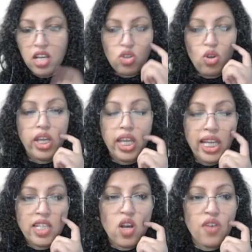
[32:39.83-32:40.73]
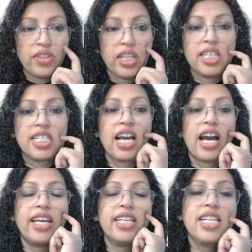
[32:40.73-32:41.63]
So each of these
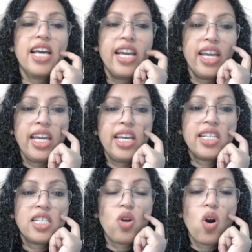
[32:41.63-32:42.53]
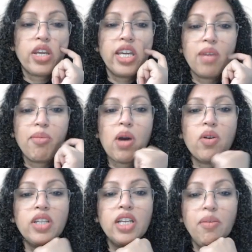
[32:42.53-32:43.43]
guys is talking
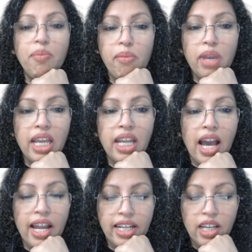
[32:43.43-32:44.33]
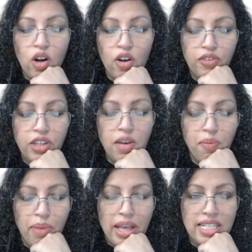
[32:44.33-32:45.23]
about the main idea of the
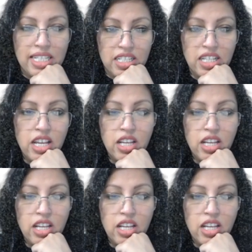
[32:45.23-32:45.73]
passage.